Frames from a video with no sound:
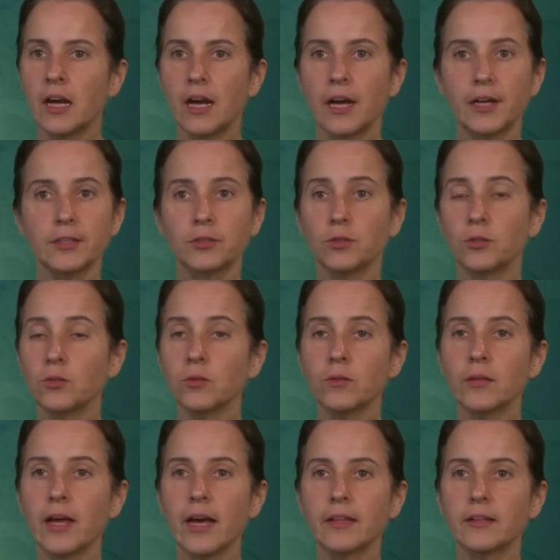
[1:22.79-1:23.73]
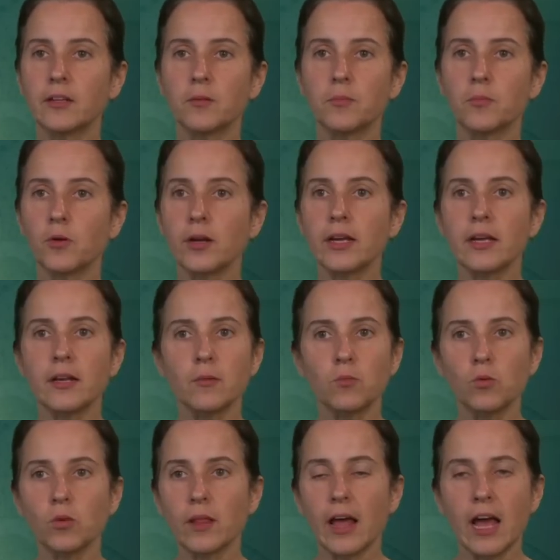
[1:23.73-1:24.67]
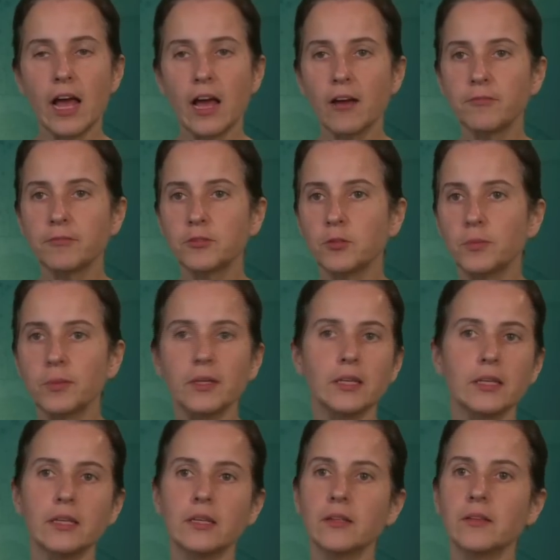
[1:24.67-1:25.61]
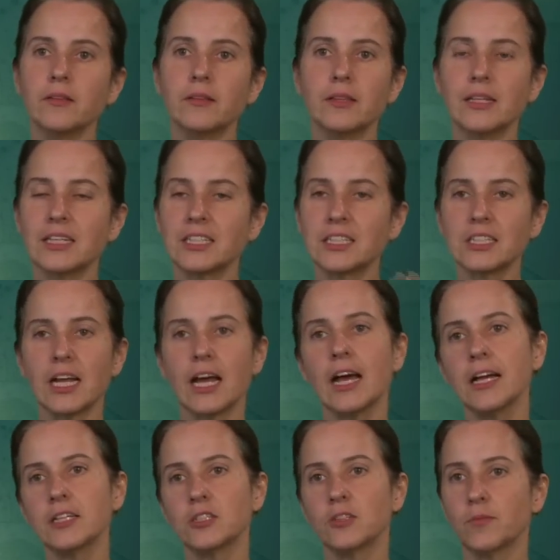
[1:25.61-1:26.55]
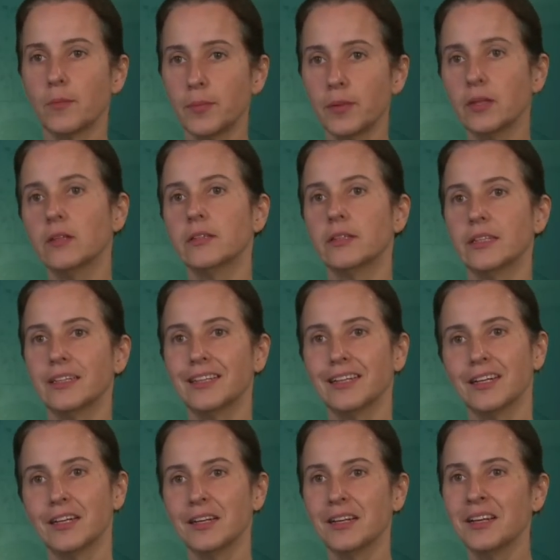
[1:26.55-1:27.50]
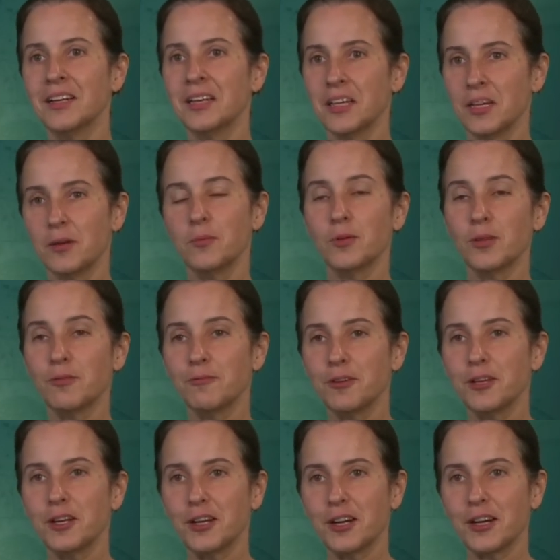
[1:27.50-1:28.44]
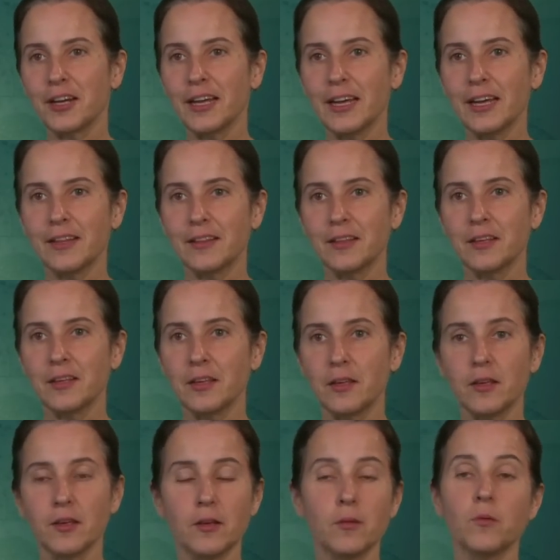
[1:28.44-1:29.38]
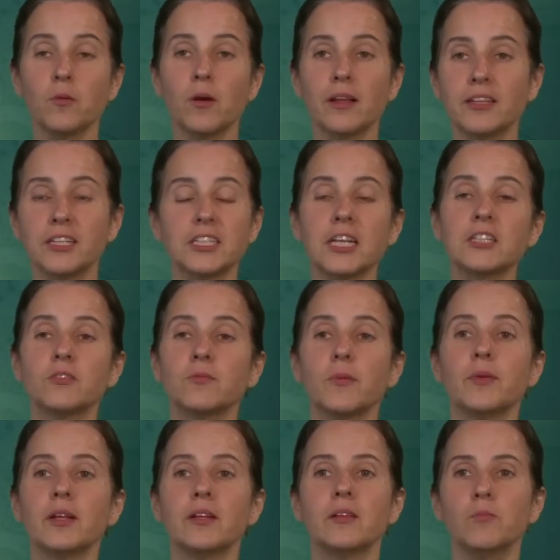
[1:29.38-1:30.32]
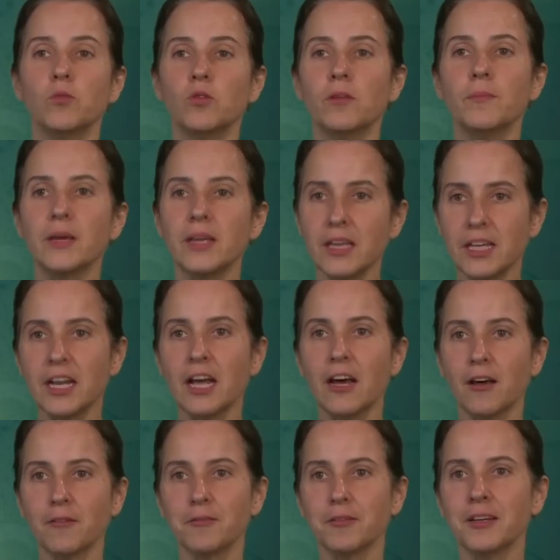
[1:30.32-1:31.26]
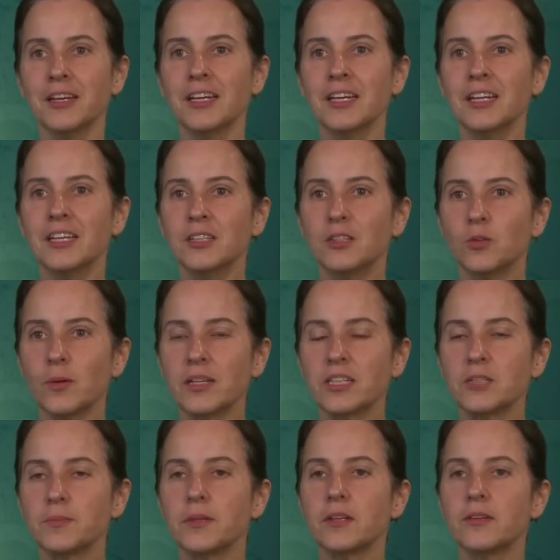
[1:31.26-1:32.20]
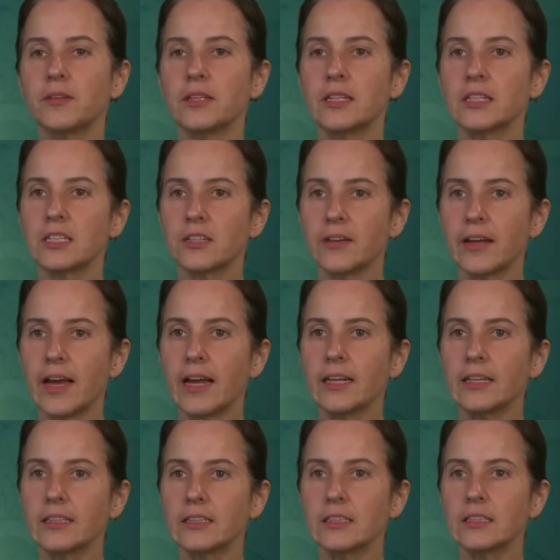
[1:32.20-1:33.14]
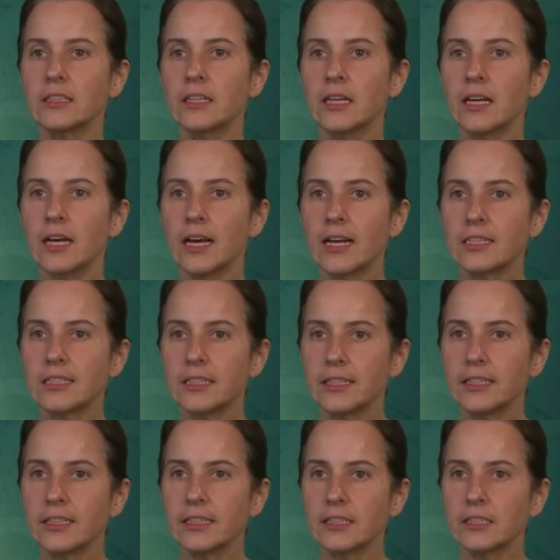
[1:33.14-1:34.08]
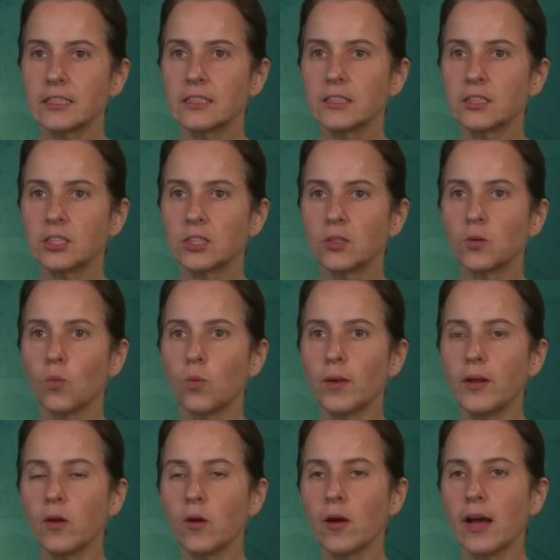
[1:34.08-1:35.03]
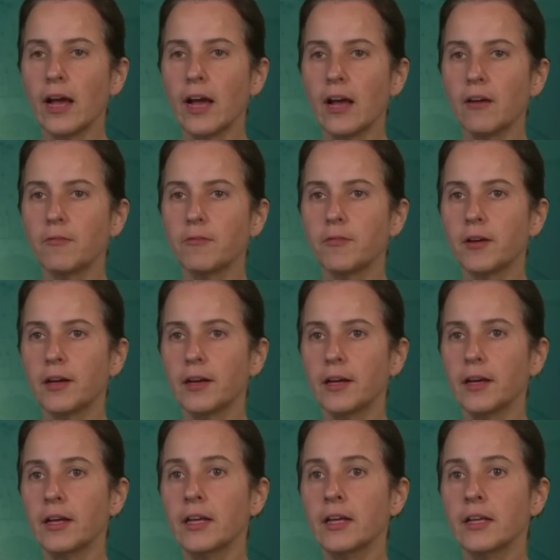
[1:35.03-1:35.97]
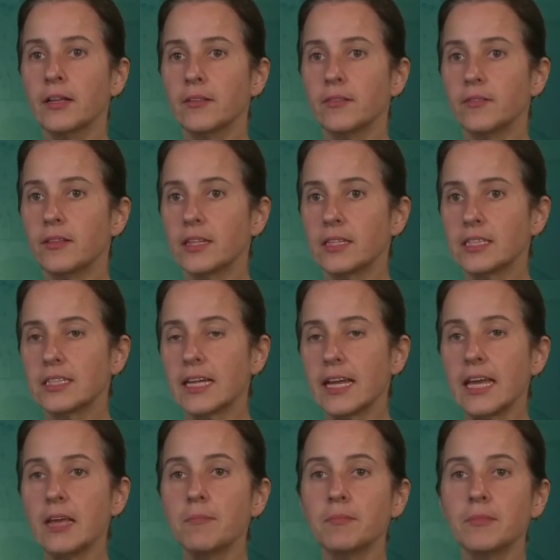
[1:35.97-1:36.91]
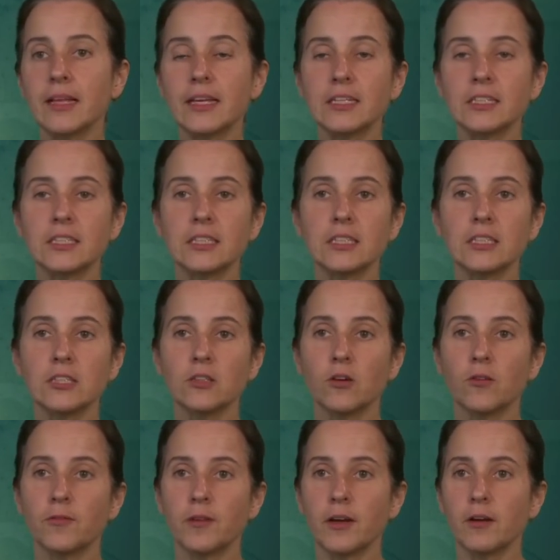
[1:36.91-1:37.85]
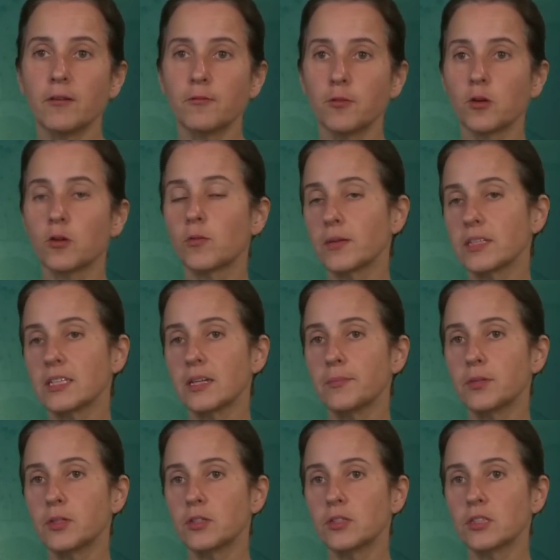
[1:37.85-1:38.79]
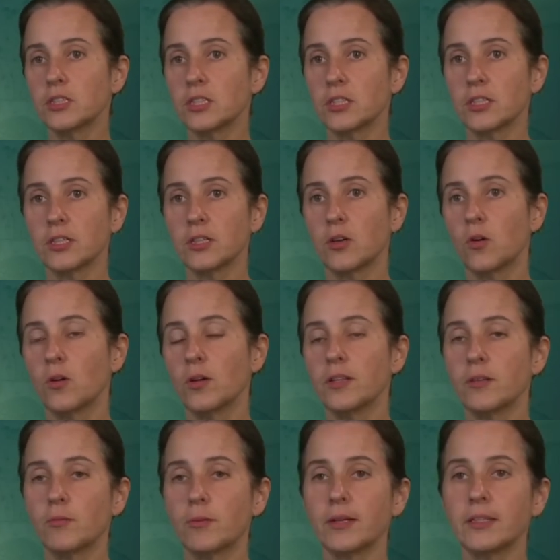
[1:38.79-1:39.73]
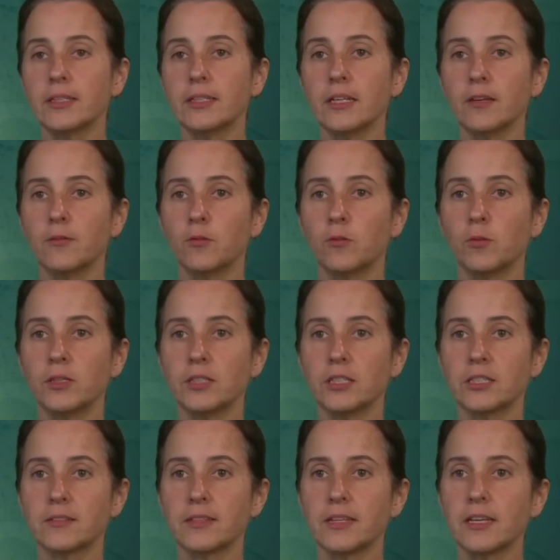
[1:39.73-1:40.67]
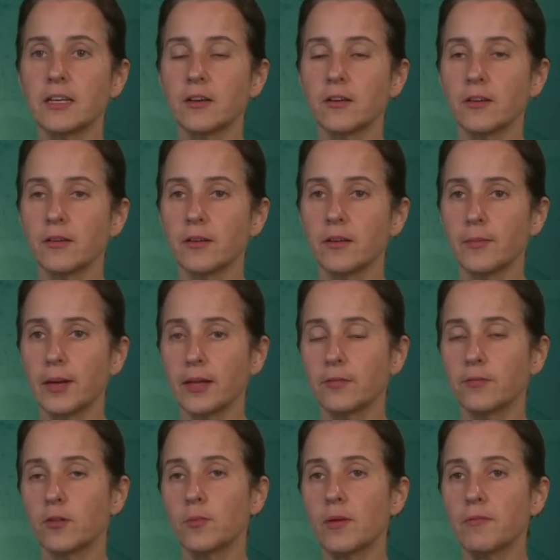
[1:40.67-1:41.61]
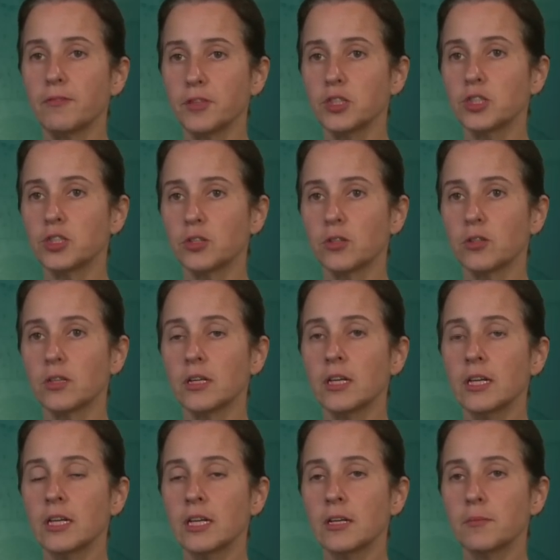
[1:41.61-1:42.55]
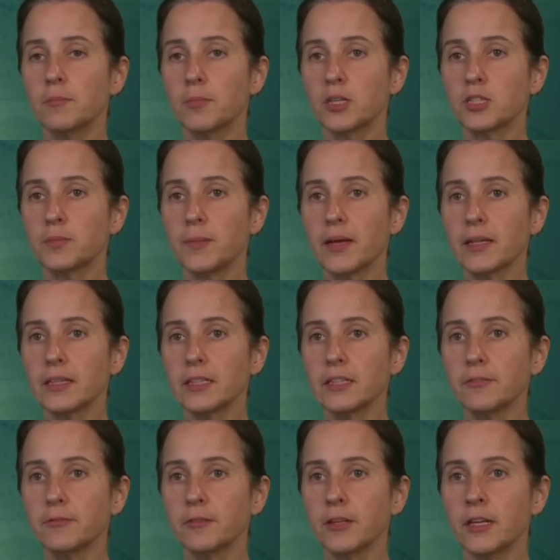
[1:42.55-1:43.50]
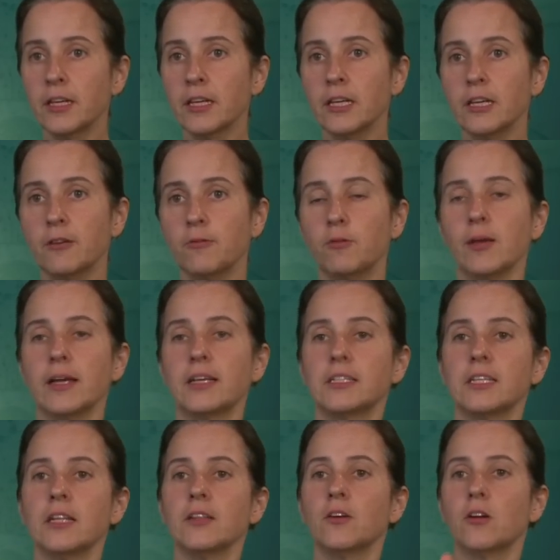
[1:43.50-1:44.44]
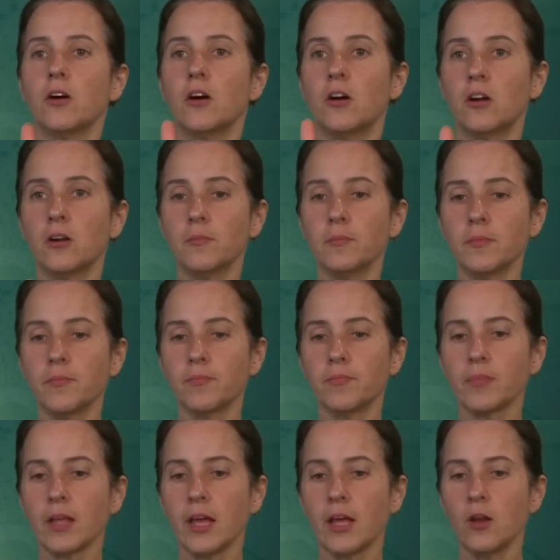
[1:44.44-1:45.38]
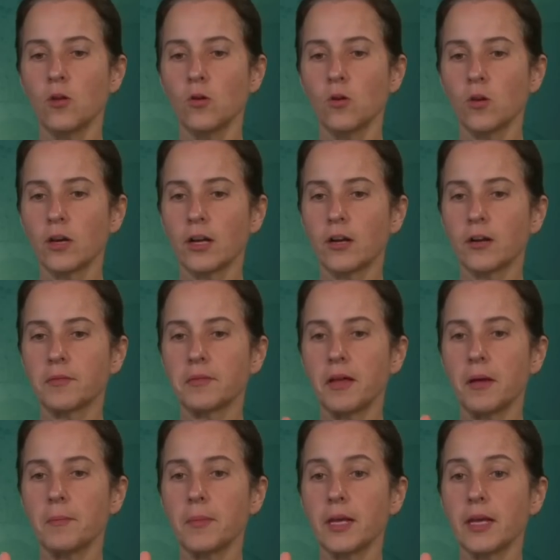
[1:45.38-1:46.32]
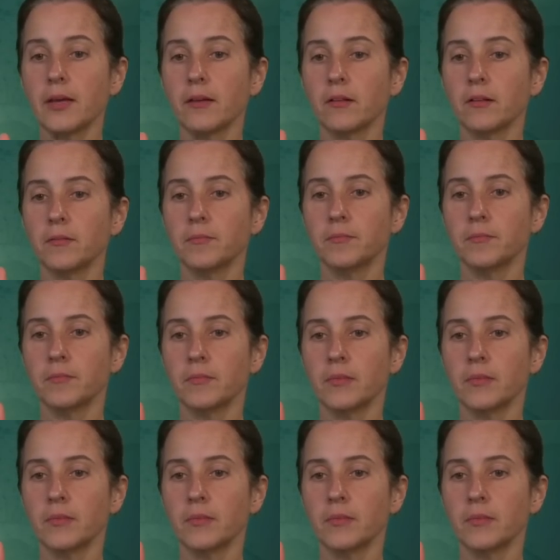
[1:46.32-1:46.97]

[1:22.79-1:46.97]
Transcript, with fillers: Uh, to do that, our brain would have to be the size of a building and it wouldn't fit in our head. the size of a building wouldn't be enough to experience reality as it is. So we don't have uh, the same density of uh, photoreceptors uh, all in the retina if we just think uh, about it from a vision perspective, if we extend our arm and look at our thumbnail,